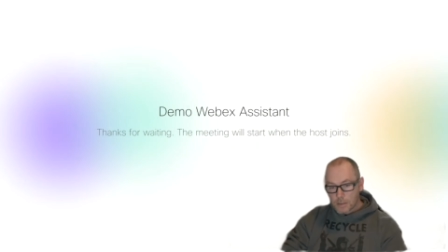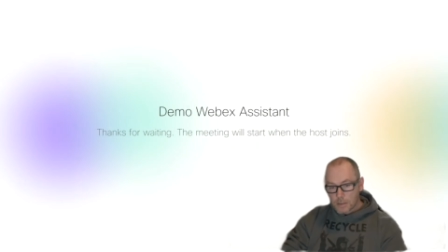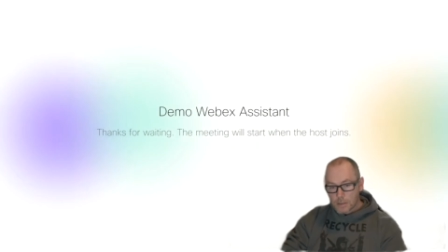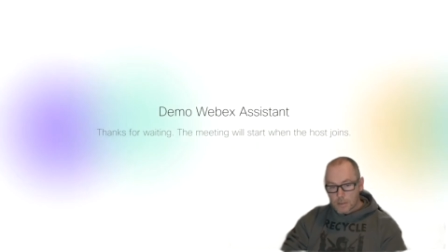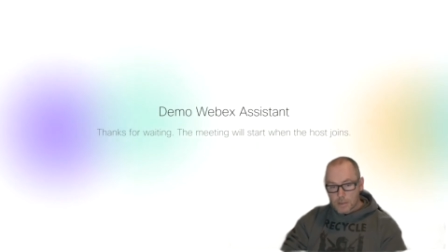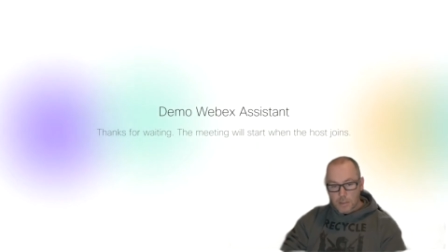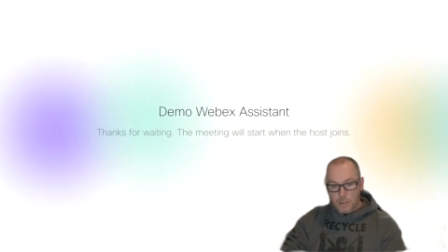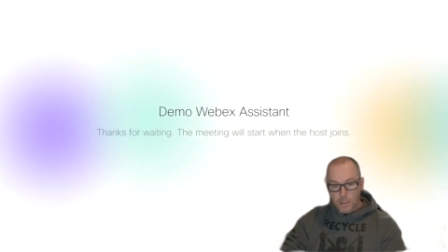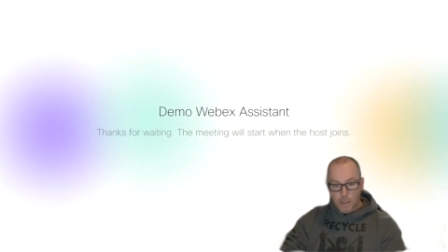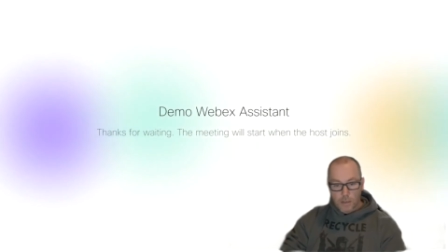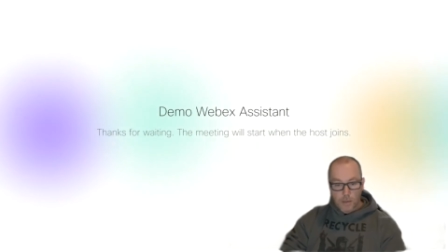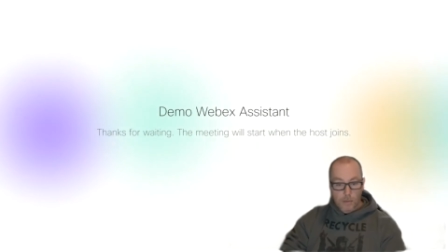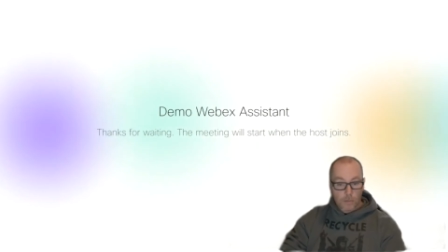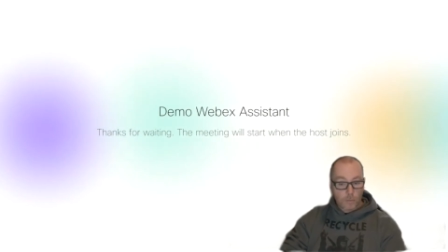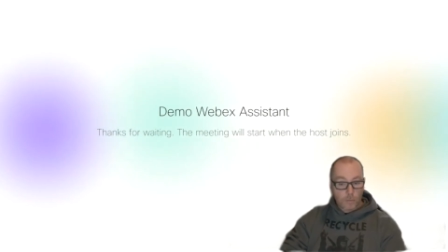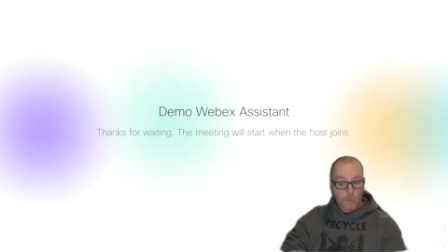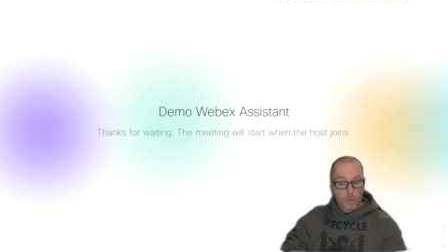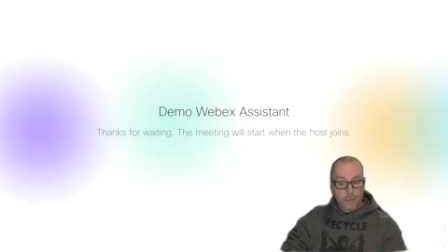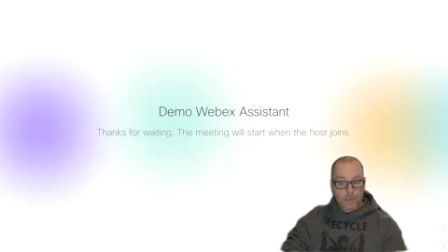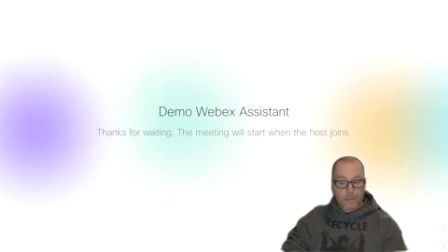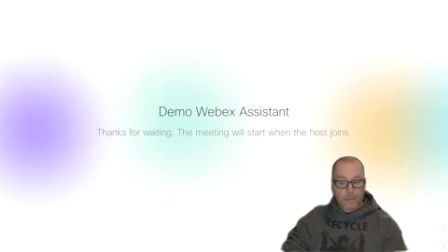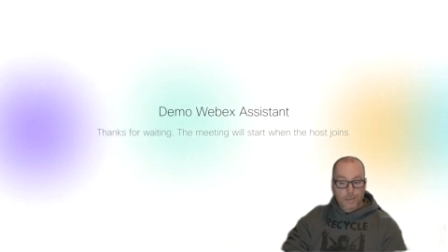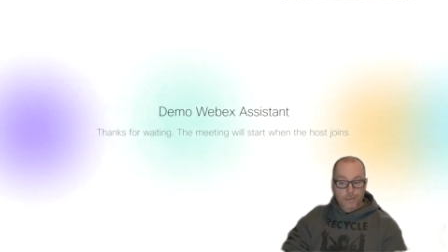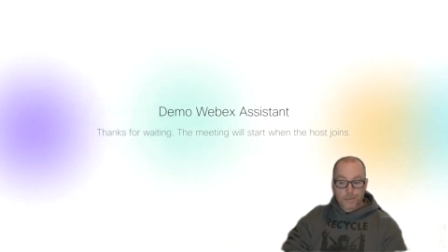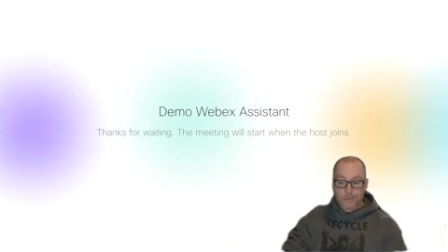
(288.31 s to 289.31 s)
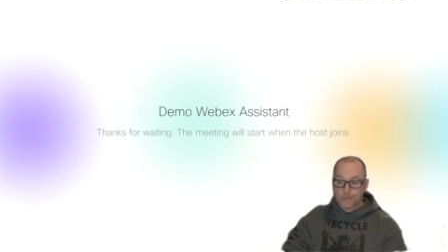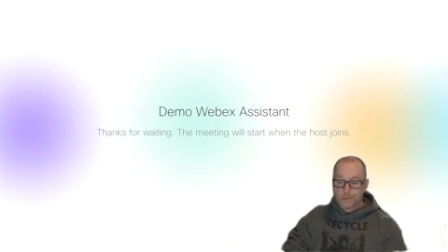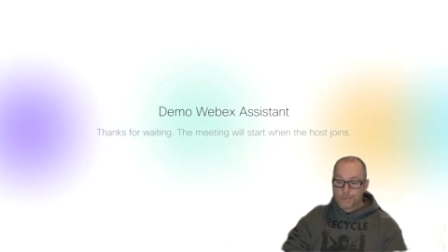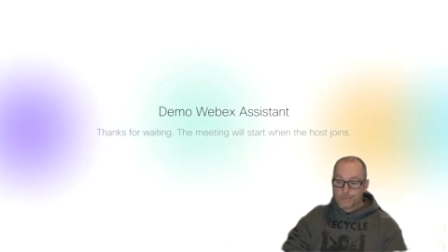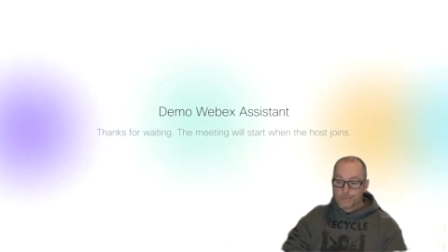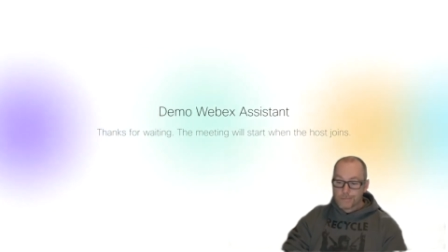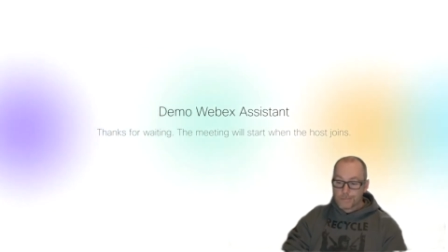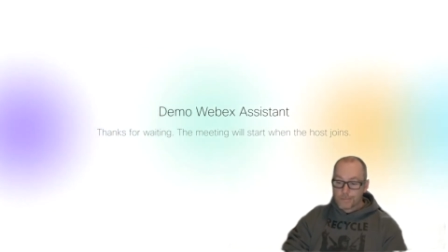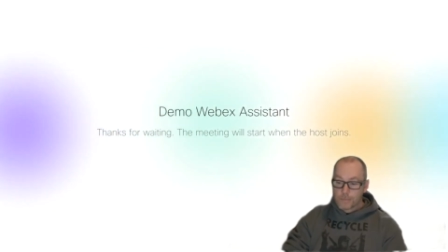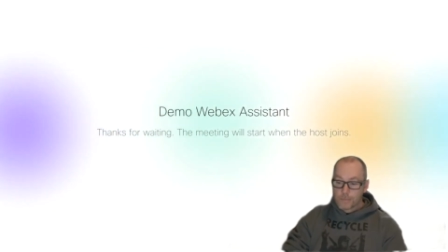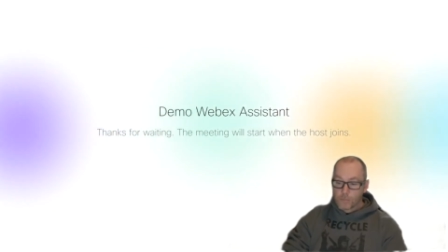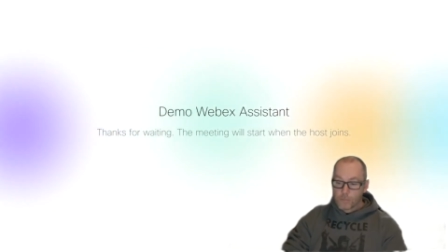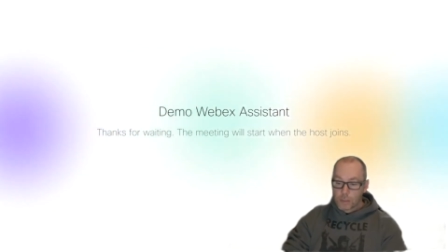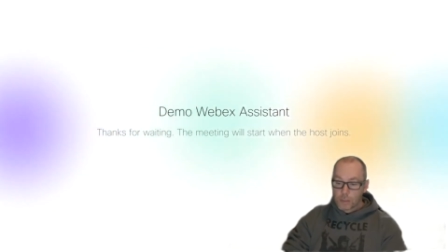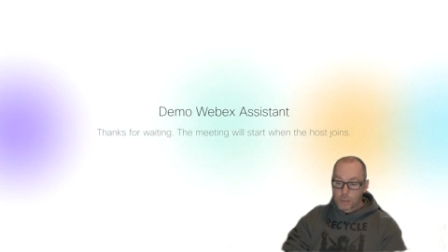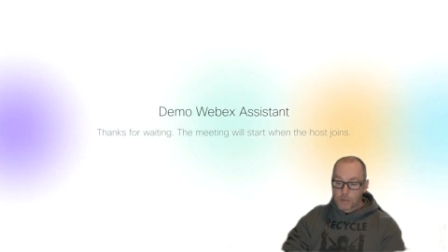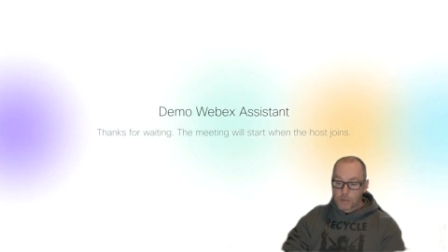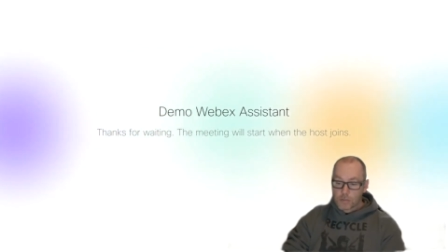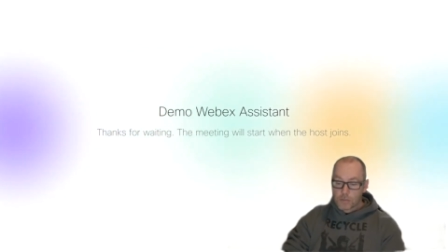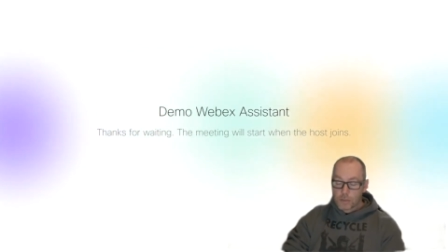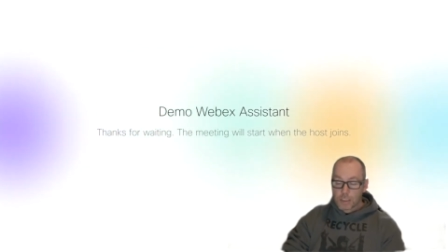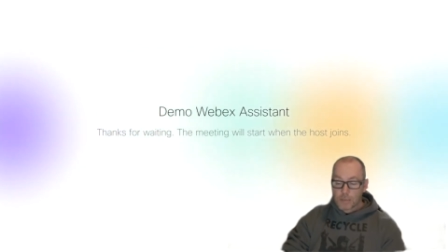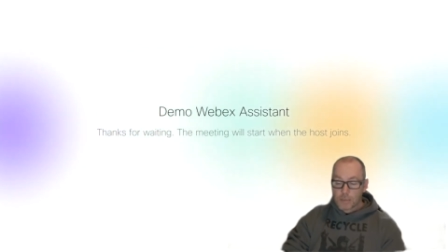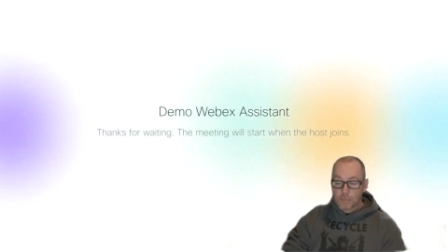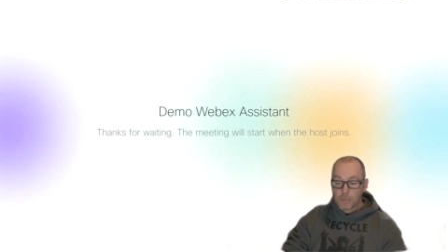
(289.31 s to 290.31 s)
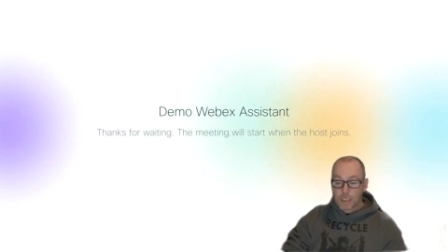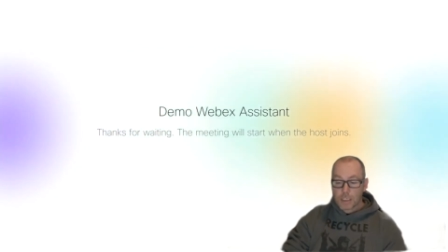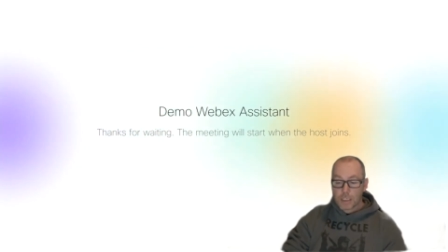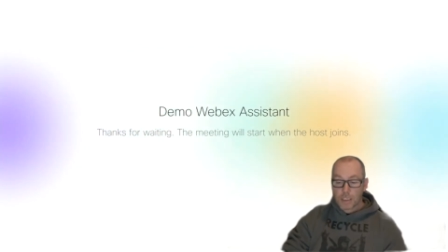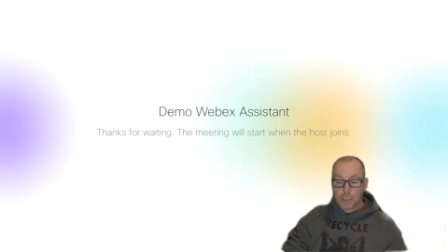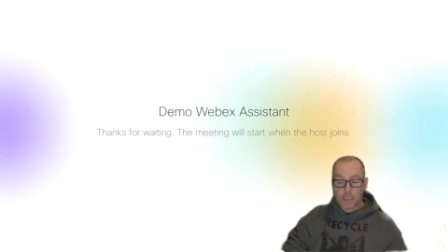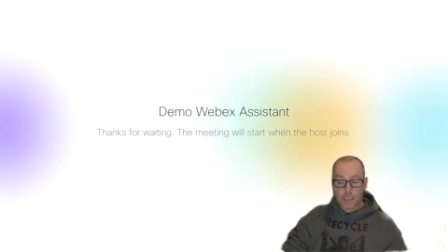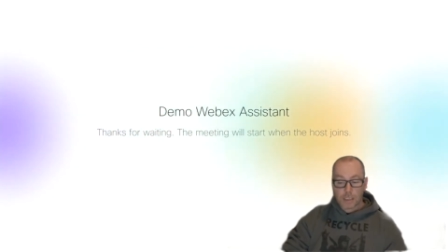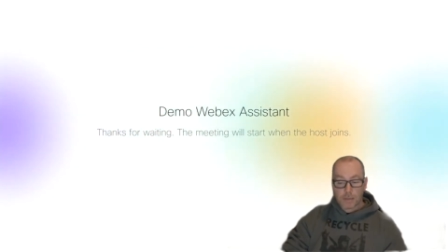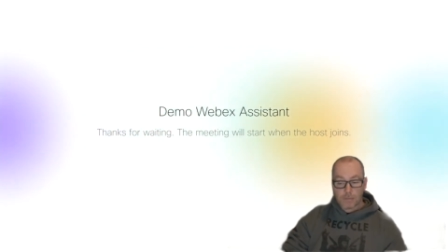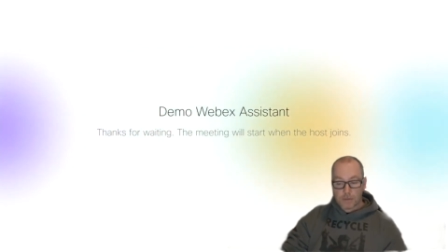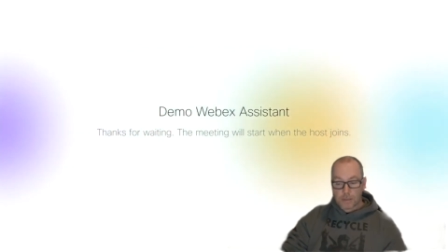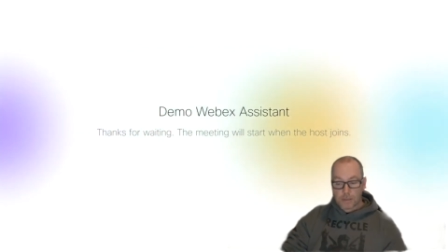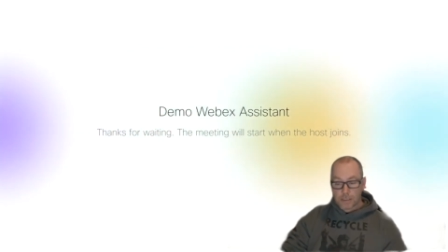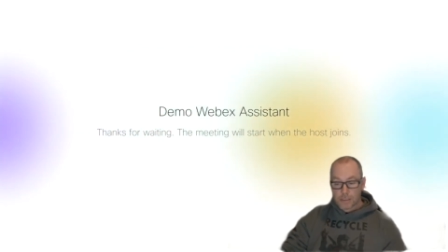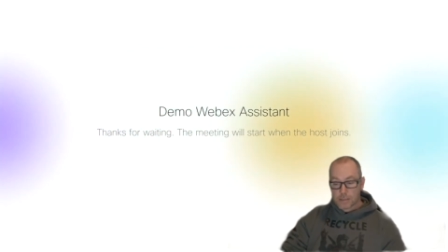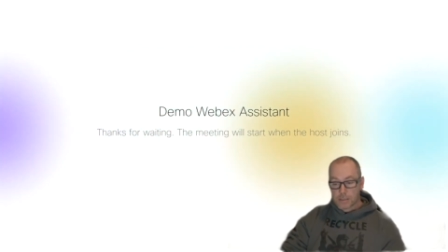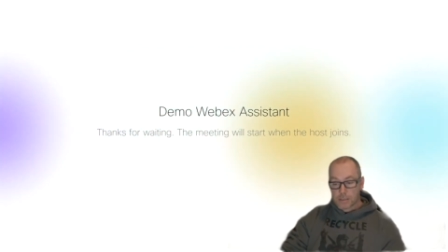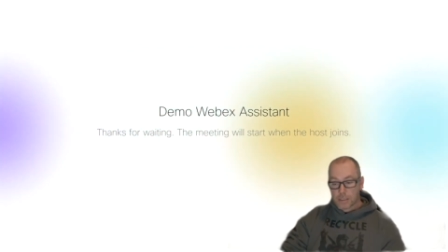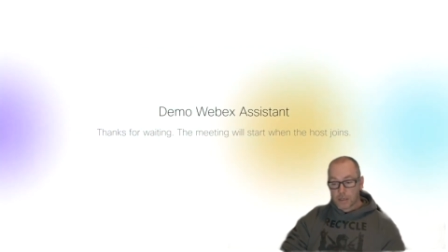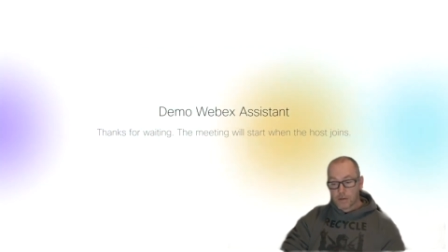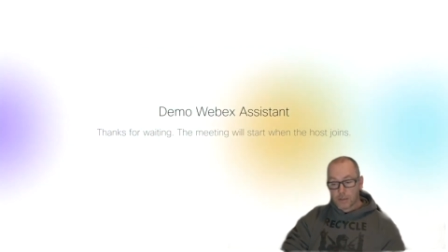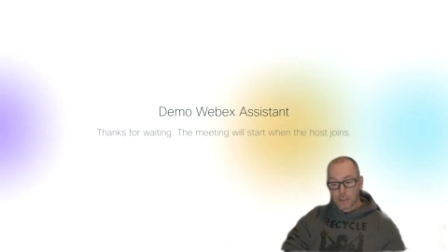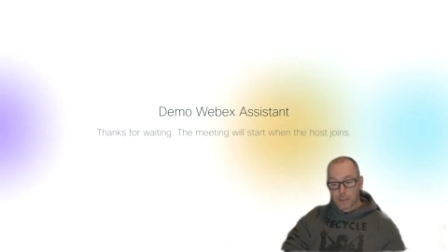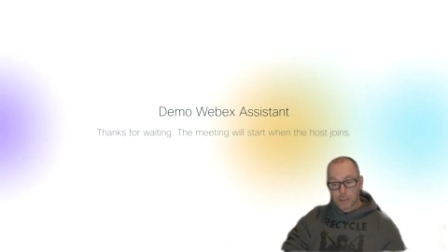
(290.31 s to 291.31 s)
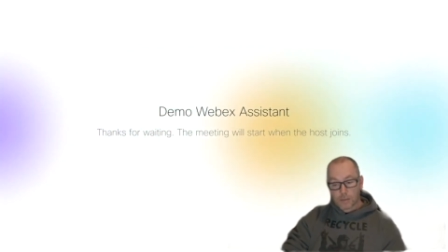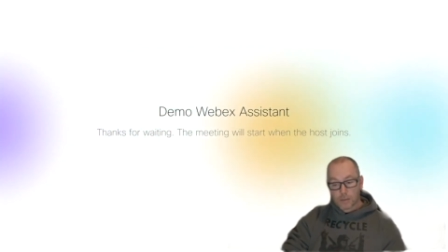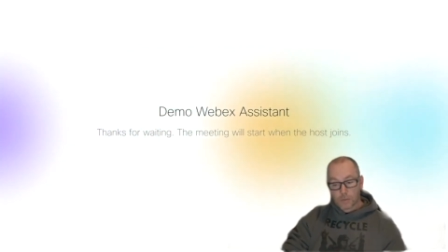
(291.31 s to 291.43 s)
So once you're in the meeting and everything's going,